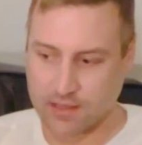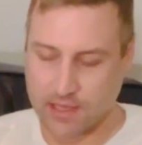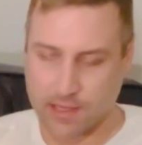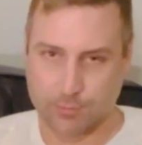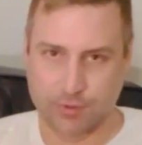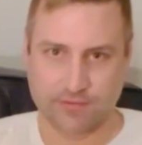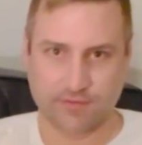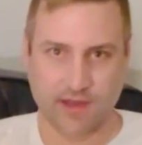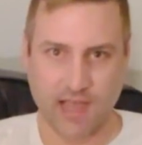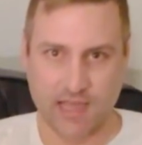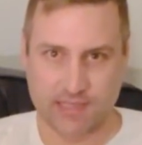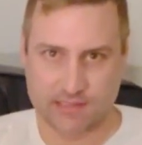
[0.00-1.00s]
it
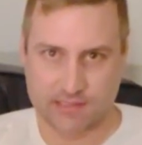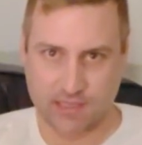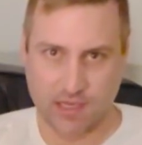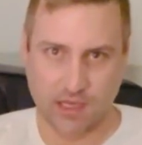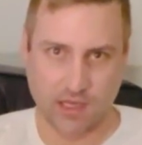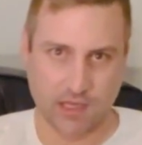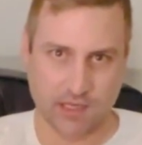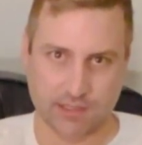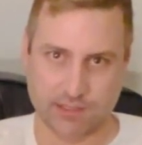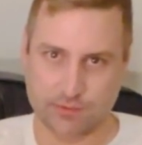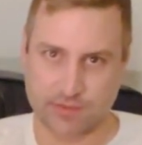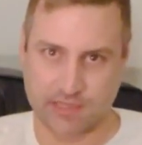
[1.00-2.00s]
provides a
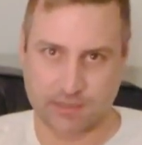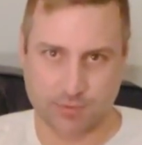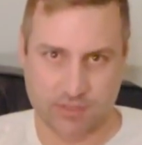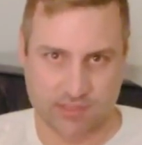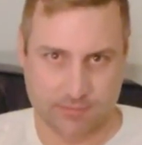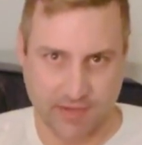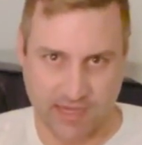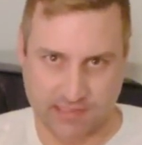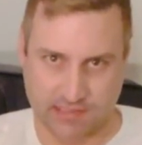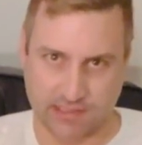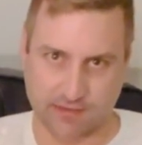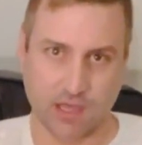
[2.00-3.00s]
unique
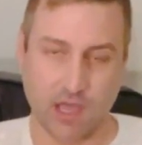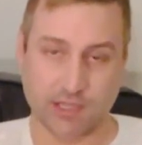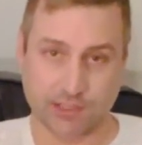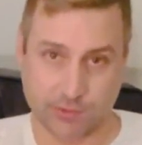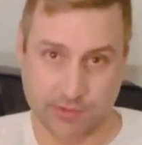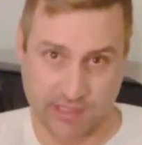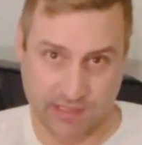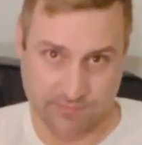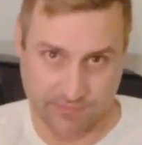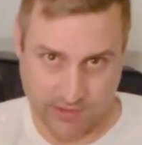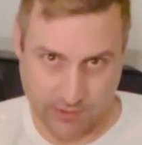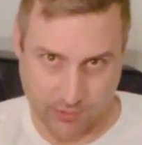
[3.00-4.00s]
perspective, a unique
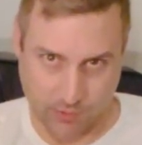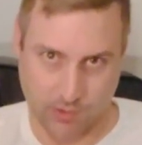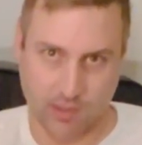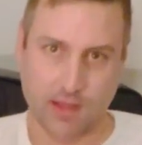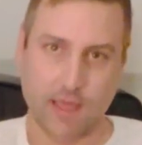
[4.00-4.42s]
view